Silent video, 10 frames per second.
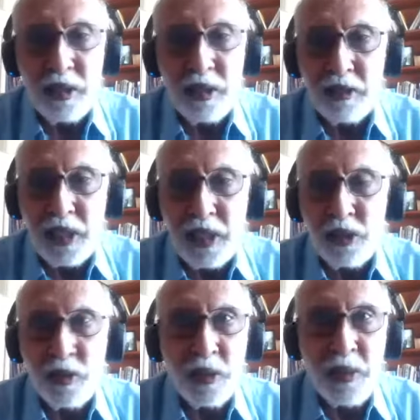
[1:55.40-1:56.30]

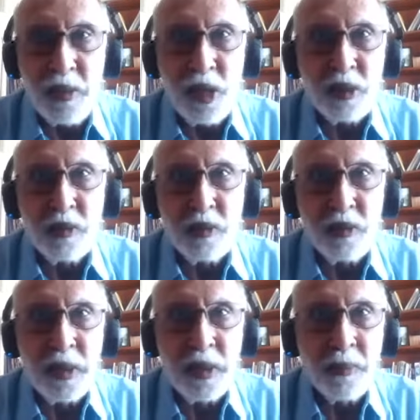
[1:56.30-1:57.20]
transferred me out of
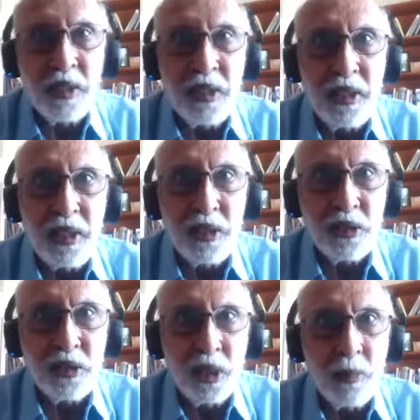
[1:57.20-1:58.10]
India to
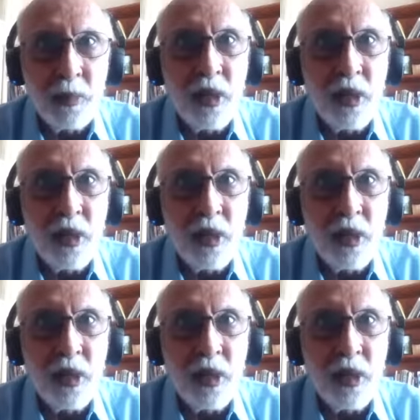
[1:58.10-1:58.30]
Singapore.